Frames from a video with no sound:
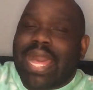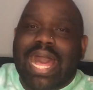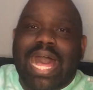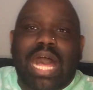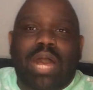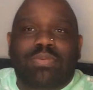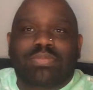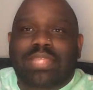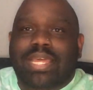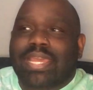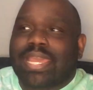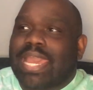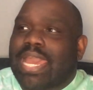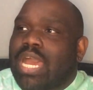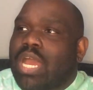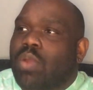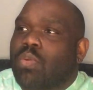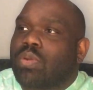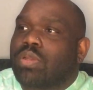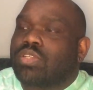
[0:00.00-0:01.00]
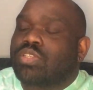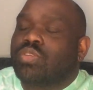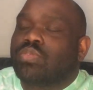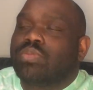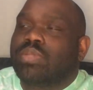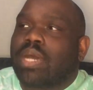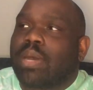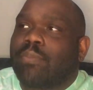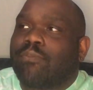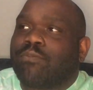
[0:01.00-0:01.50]
I was like, Howard, you
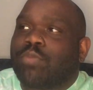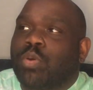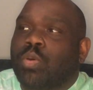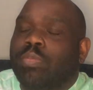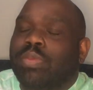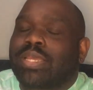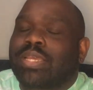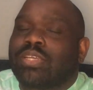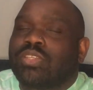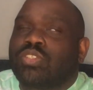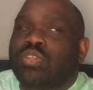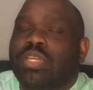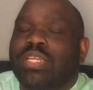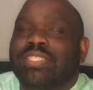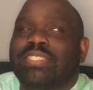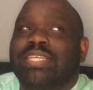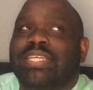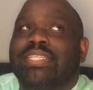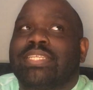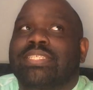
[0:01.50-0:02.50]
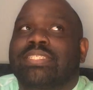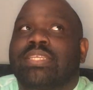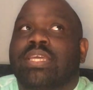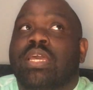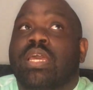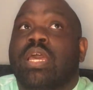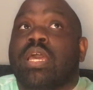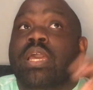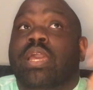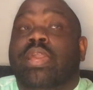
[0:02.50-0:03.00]
dumb fool, because you done said this.
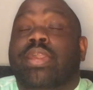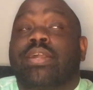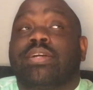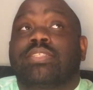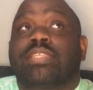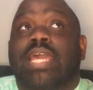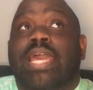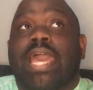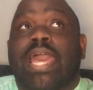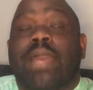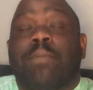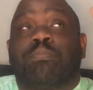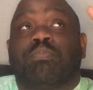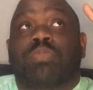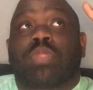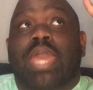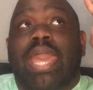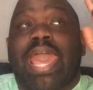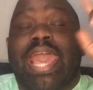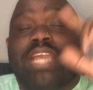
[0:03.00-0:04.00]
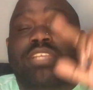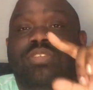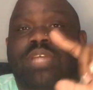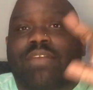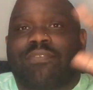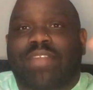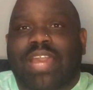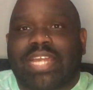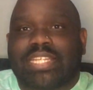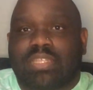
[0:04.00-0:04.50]
Because actually,
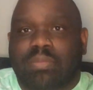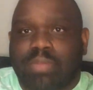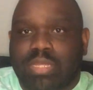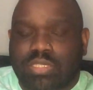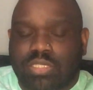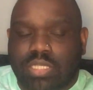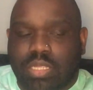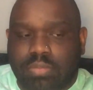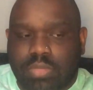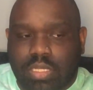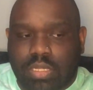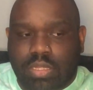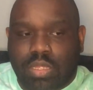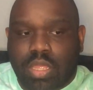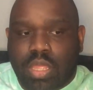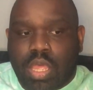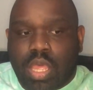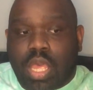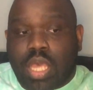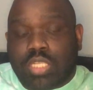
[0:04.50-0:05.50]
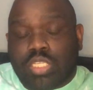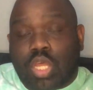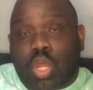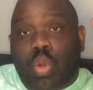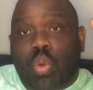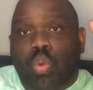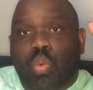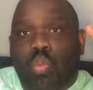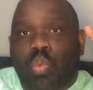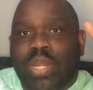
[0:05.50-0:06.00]
I forgot to mention something. So
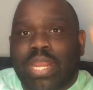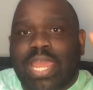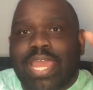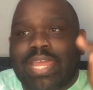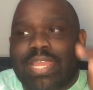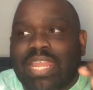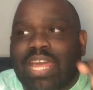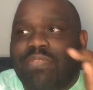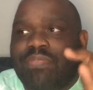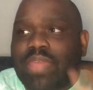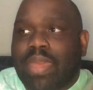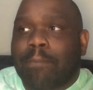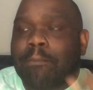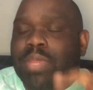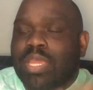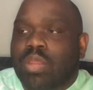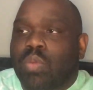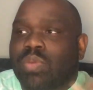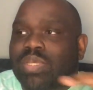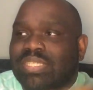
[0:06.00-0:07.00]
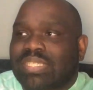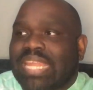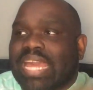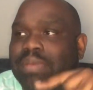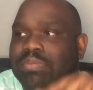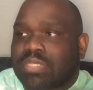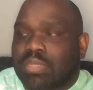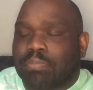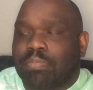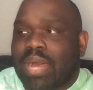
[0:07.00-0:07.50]
when they left that meeting with
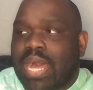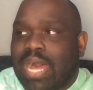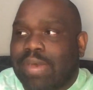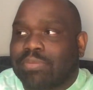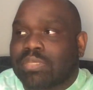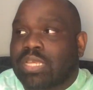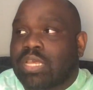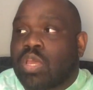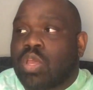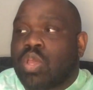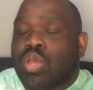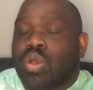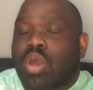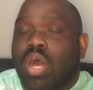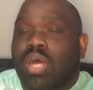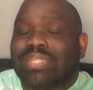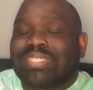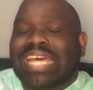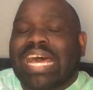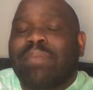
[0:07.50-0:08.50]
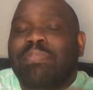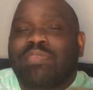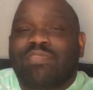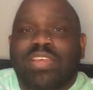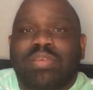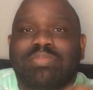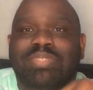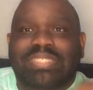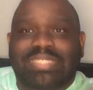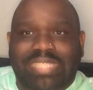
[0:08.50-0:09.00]
Snaps and Pops, on top of
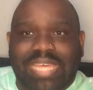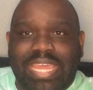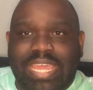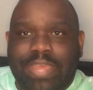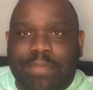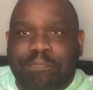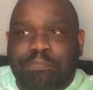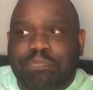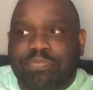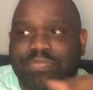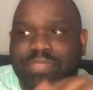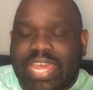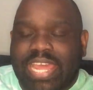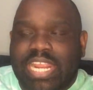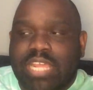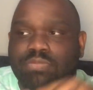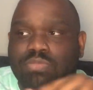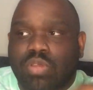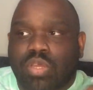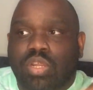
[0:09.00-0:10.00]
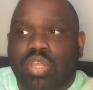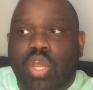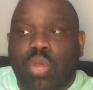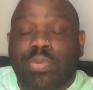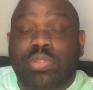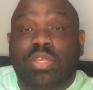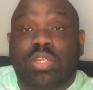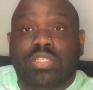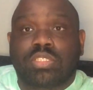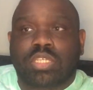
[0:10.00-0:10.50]
him saying that he was going to go
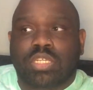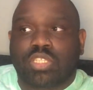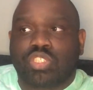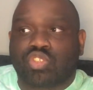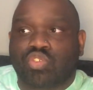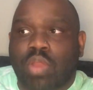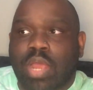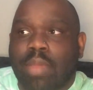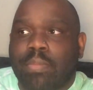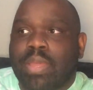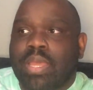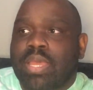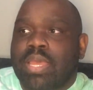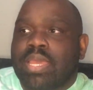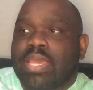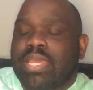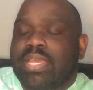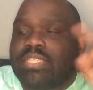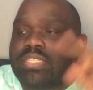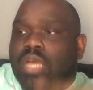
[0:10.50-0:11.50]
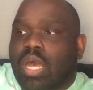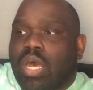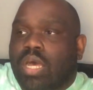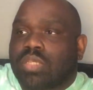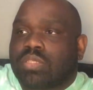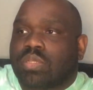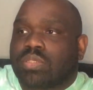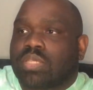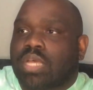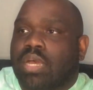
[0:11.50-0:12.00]
with her to the drop, he's
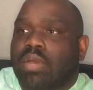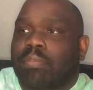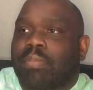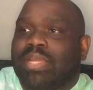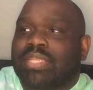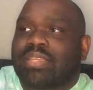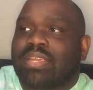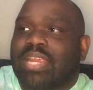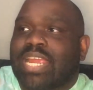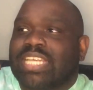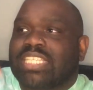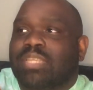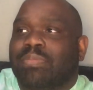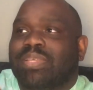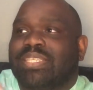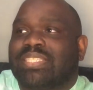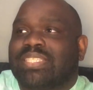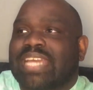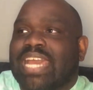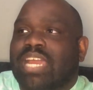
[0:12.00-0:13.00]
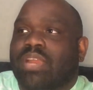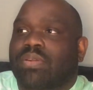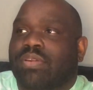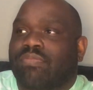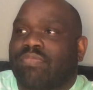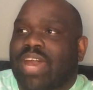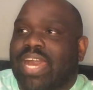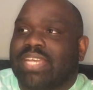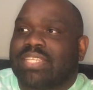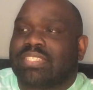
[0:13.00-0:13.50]
also talking about there has to be
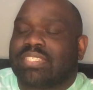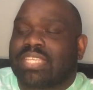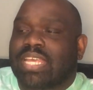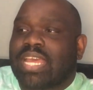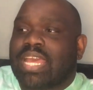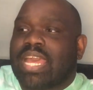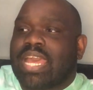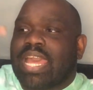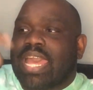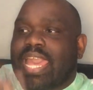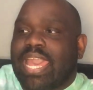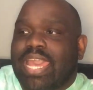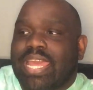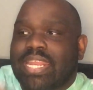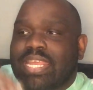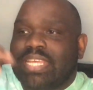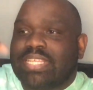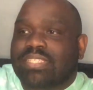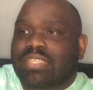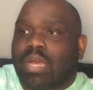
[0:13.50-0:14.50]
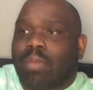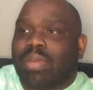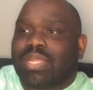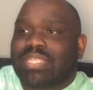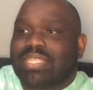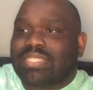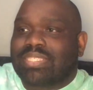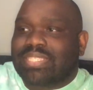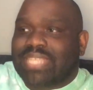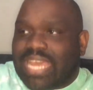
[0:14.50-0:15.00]
sacrifices. And he's talking about
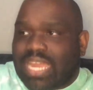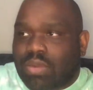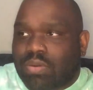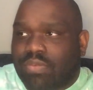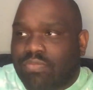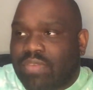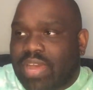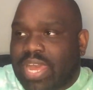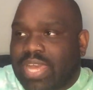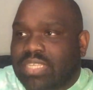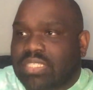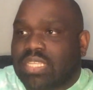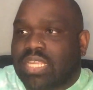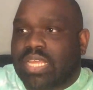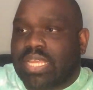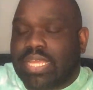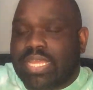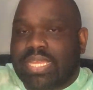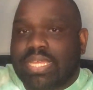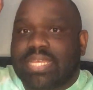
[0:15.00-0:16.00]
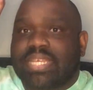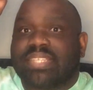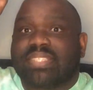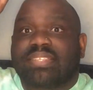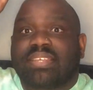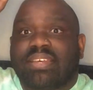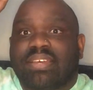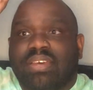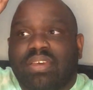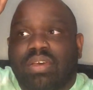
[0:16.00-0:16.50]
this sacrifice
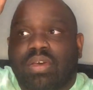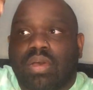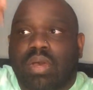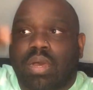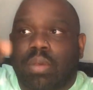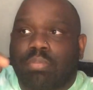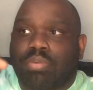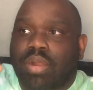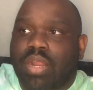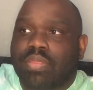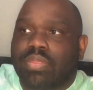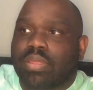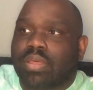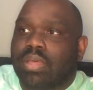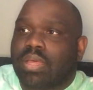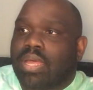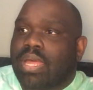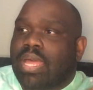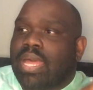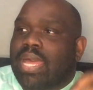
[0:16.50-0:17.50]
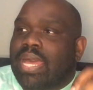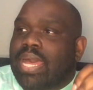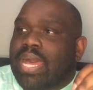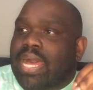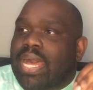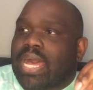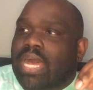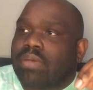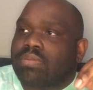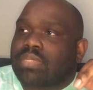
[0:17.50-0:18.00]
is her brother.
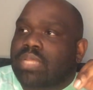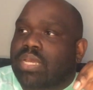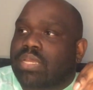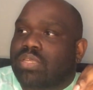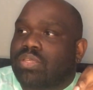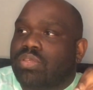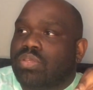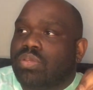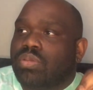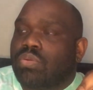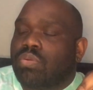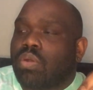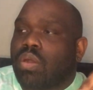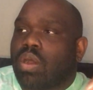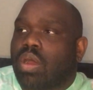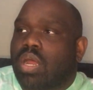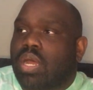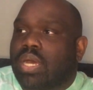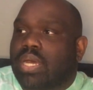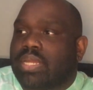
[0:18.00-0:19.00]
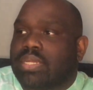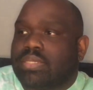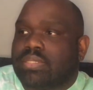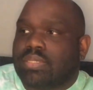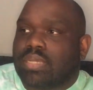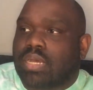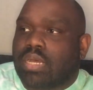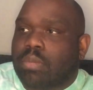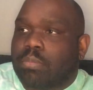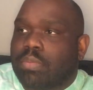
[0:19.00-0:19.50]
I was like, you are a
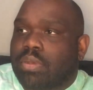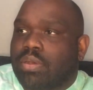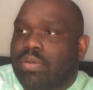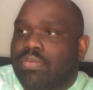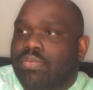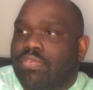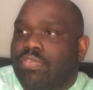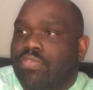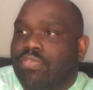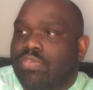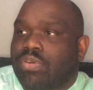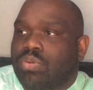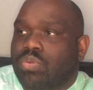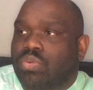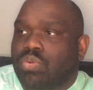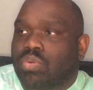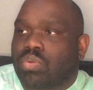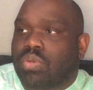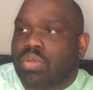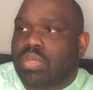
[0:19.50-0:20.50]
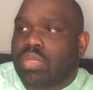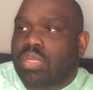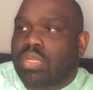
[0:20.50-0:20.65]
dumb fool.